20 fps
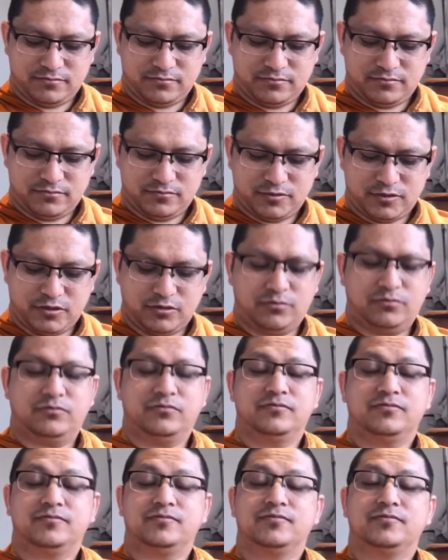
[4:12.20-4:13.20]
So
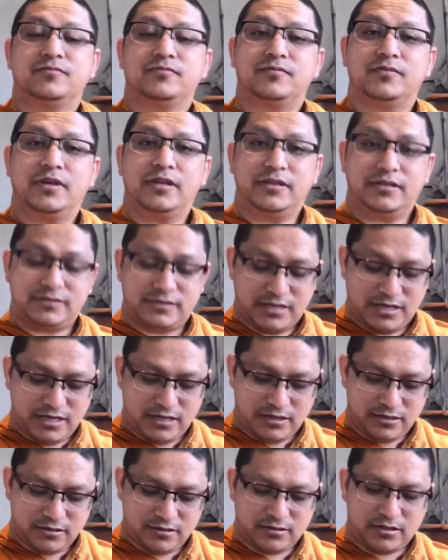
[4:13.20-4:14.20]
I'm
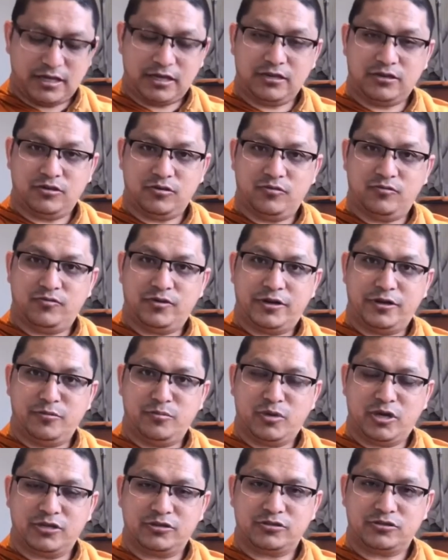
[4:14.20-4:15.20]
saying thank you very
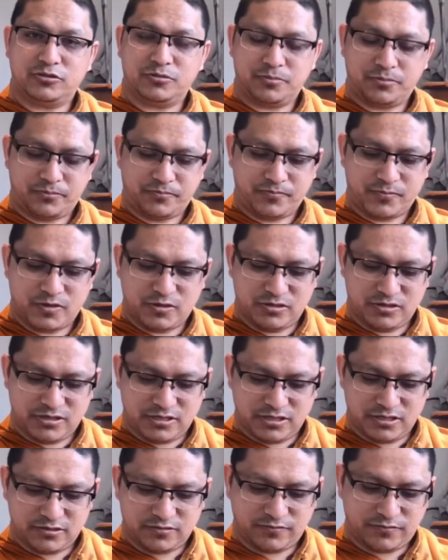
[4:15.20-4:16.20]
much. So this
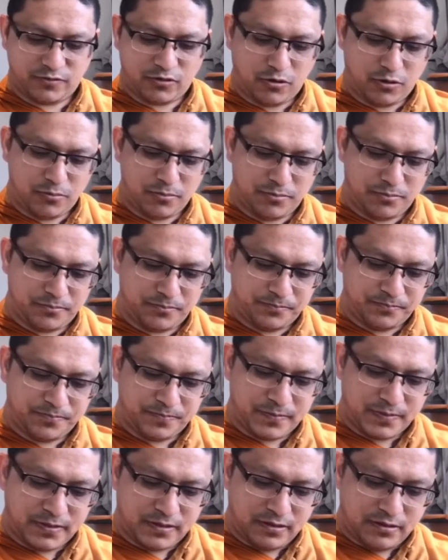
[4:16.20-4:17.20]
is from
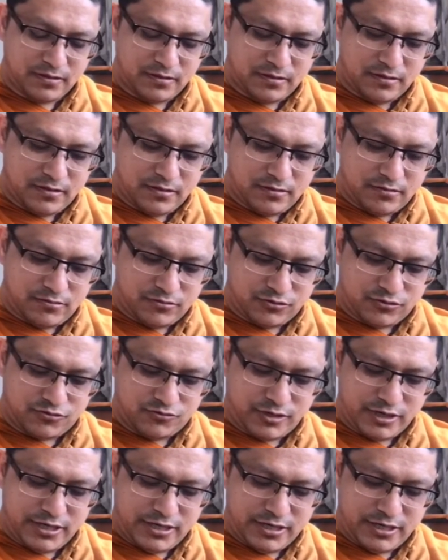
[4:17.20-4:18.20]

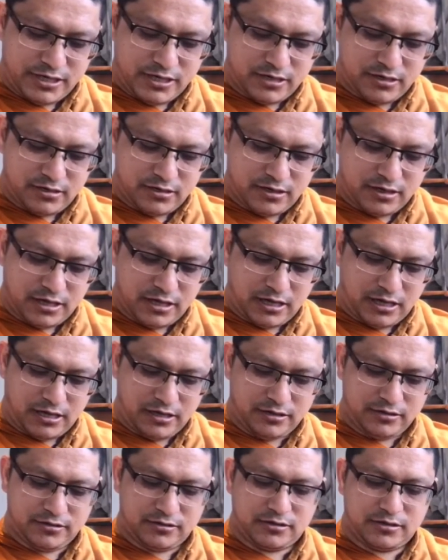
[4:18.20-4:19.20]
Australia.
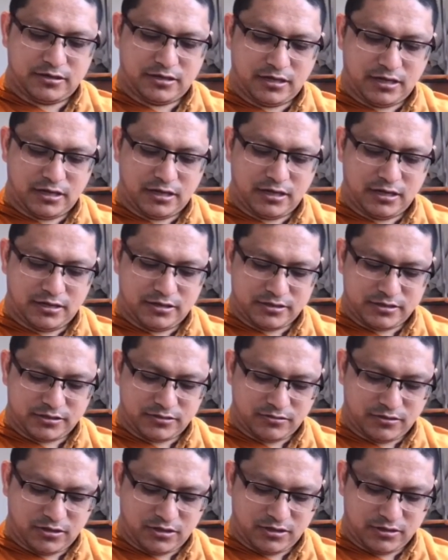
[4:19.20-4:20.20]
And I
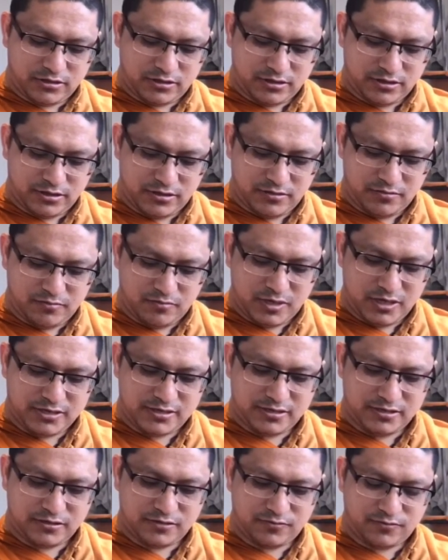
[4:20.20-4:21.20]
also got a
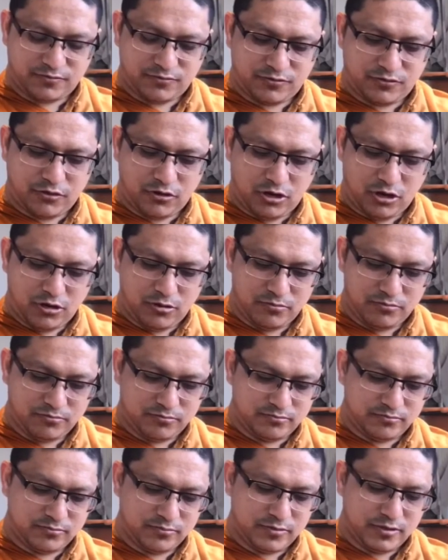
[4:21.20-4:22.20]
message from
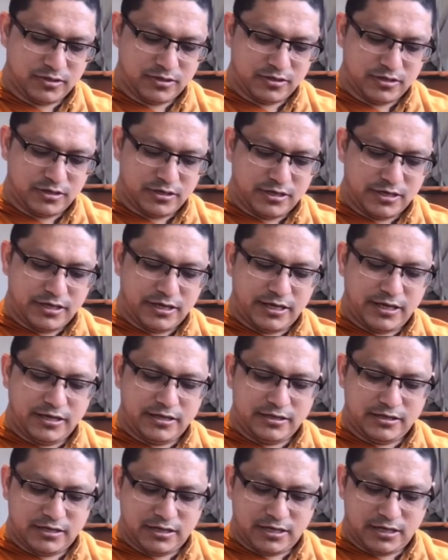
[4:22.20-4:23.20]

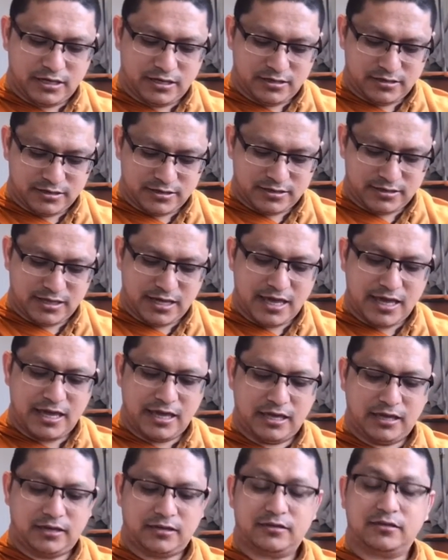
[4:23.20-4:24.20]
India
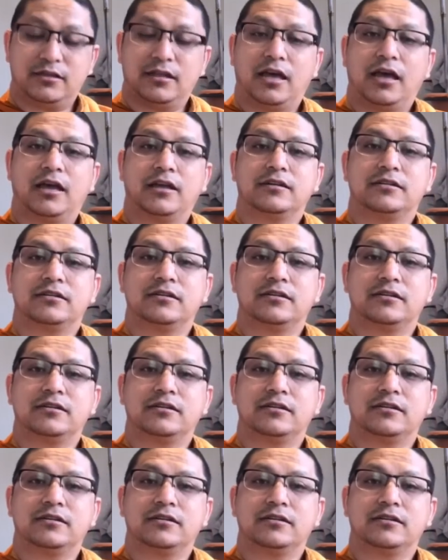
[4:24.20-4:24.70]
saying that